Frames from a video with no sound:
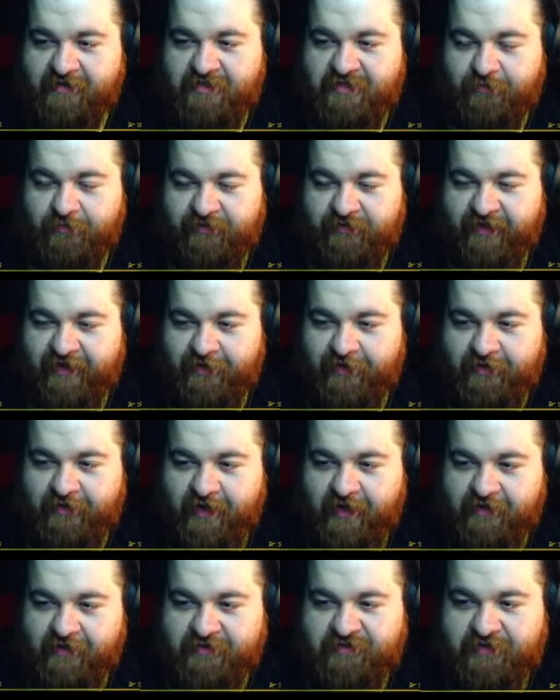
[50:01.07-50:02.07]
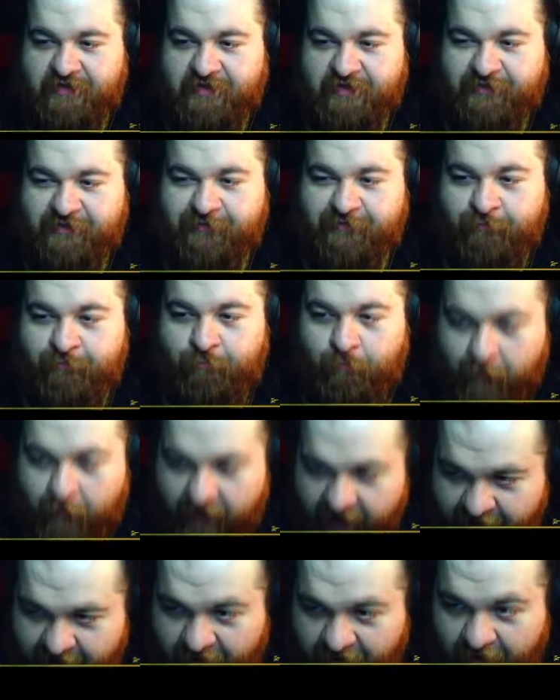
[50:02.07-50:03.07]
the player gets to
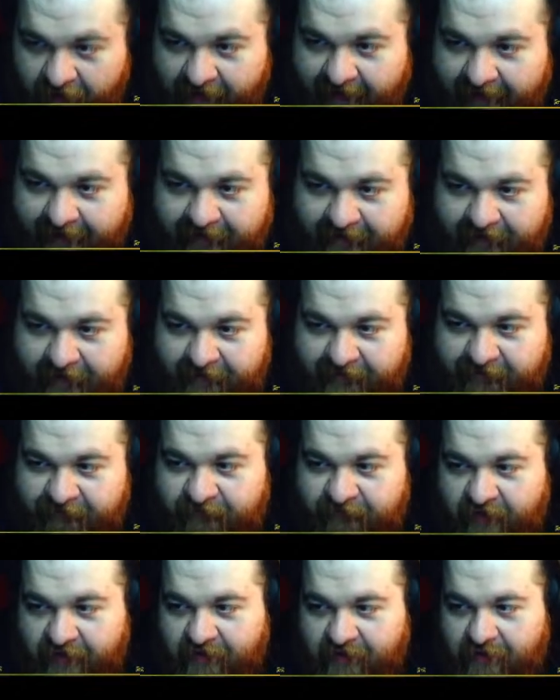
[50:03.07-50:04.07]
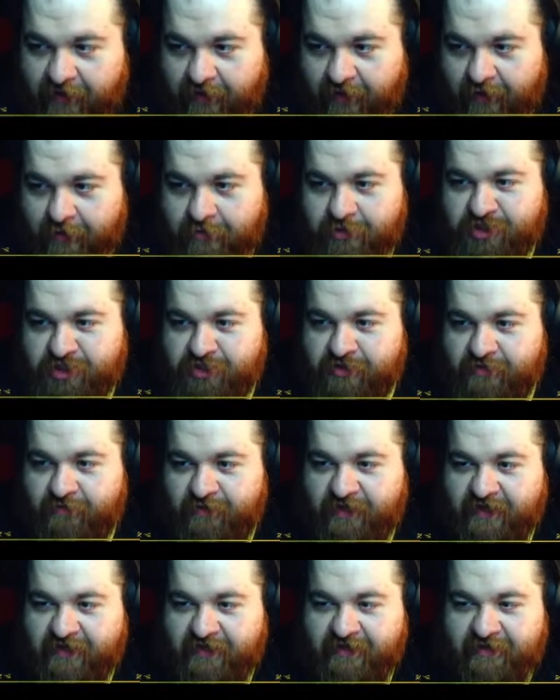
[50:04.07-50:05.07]
bail out of the fucking ocean
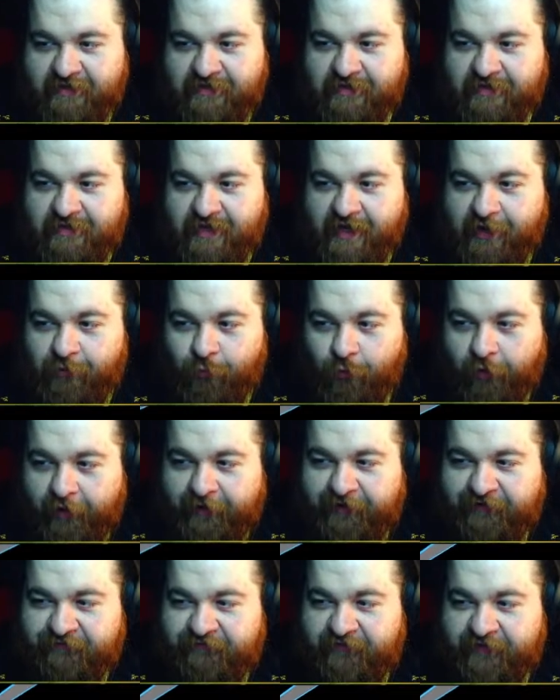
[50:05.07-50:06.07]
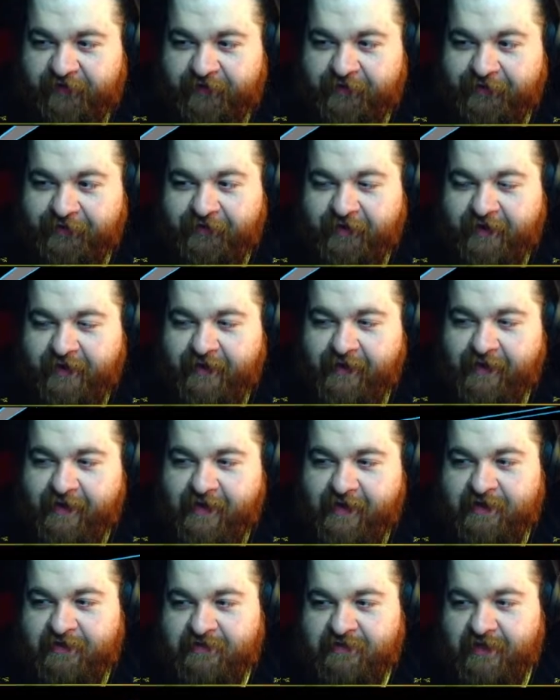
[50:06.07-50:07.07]
because a waterfall
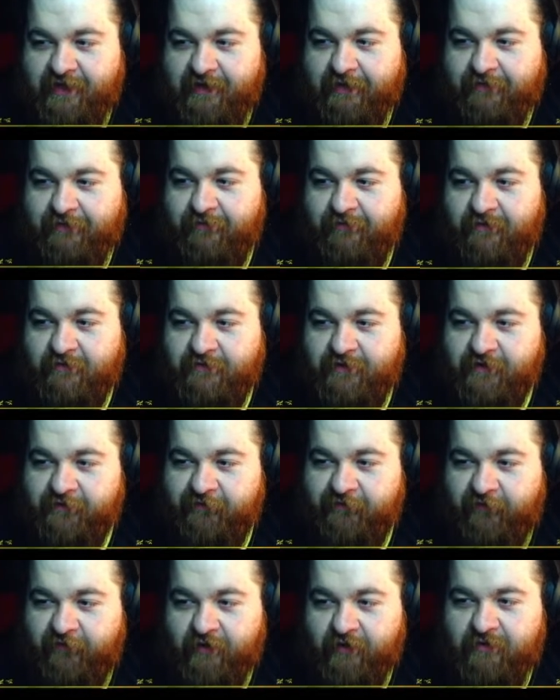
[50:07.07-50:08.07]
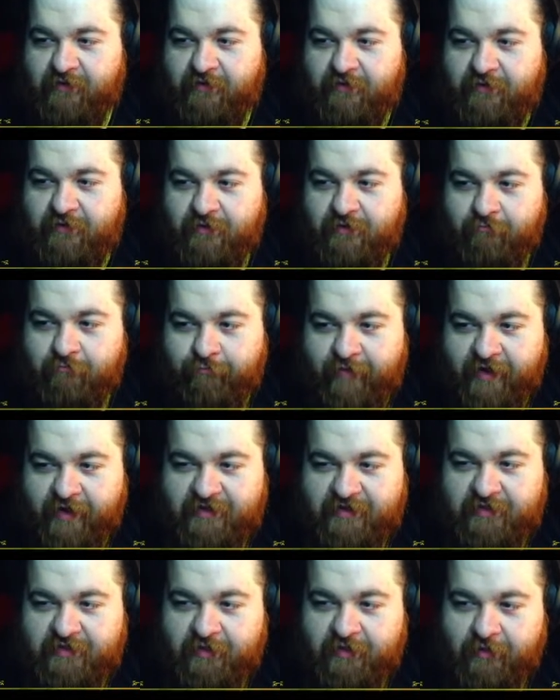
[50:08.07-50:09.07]
is in the fucking
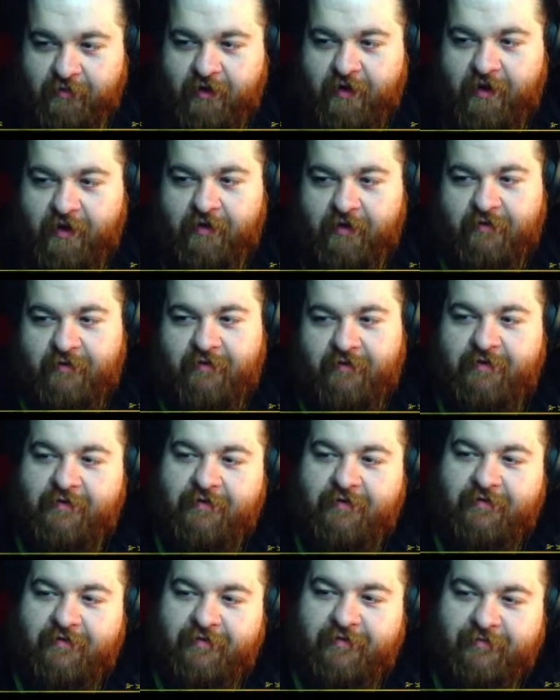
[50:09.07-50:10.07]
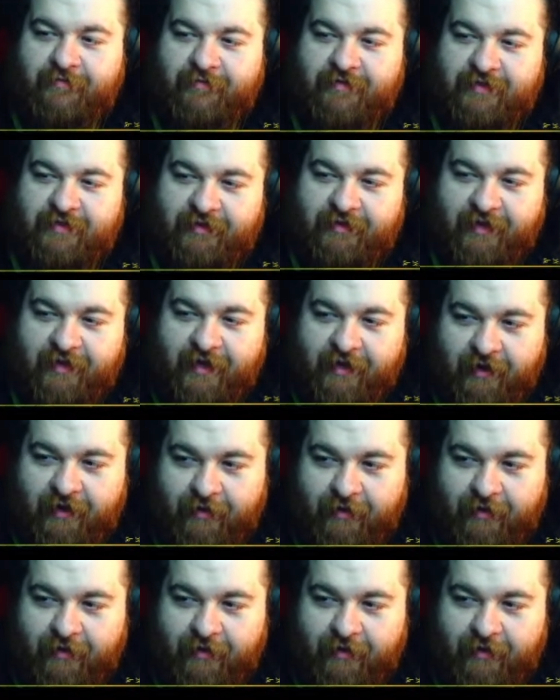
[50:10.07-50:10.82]
midst. All right, like